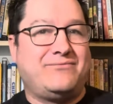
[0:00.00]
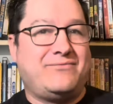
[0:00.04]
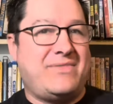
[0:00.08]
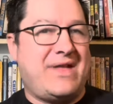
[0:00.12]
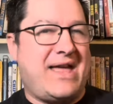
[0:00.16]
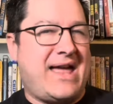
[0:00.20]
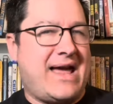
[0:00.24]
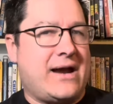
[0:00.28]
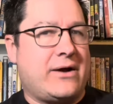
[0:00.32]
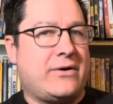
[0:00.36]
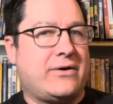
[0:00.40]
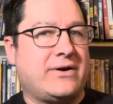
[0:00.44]

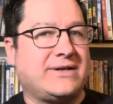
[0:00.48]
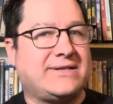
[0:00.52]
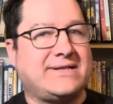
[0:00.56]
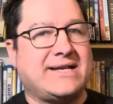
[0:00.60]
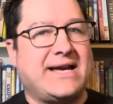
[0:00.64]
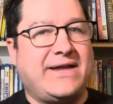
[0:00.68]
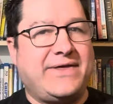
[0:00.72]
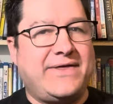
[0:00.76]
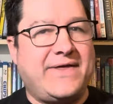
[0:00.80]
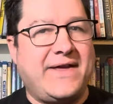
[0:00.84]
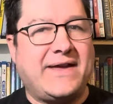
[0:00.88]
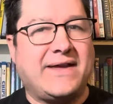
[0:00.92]
Harris,
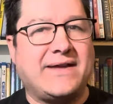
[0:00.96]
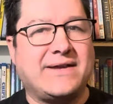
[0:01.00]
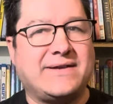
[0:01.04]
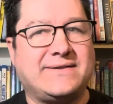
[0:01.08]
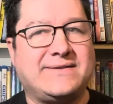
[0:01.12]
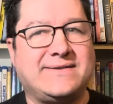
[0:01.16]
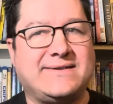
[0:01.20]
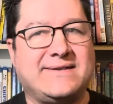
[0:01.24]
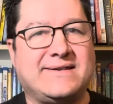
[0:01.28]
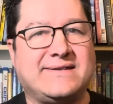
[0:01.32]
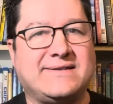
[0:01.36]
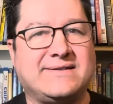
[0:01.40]
I think,
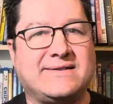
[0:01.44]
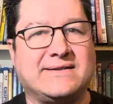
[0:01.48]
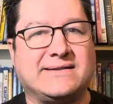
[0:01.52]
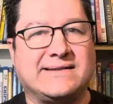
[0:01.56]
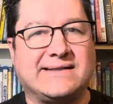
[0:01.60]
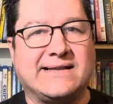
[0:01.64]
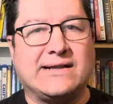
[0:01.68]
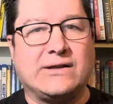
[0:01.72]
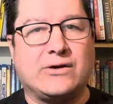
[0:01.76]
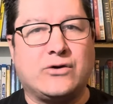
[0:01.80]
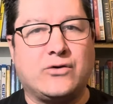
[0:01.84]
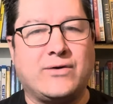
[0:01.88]
is a
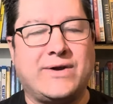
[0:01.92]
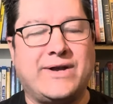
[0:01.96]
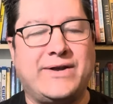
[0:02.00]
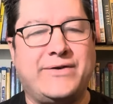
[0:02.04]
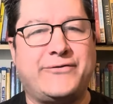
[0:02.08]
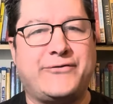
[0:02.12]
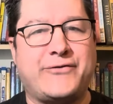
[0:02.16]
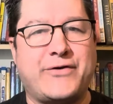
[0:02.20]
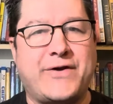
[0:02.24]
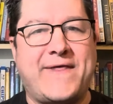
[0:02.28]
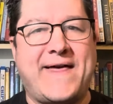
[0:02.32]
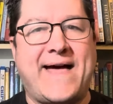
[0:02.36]
little green
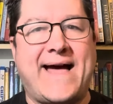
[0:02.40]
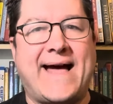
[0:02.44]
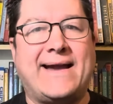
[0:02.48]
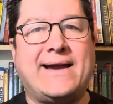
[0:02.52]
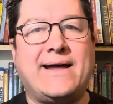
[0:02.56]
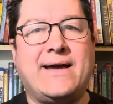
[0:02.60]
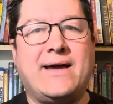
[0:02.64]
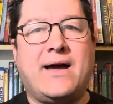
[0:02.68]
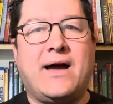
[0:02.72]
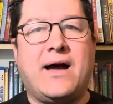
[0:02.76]
for that.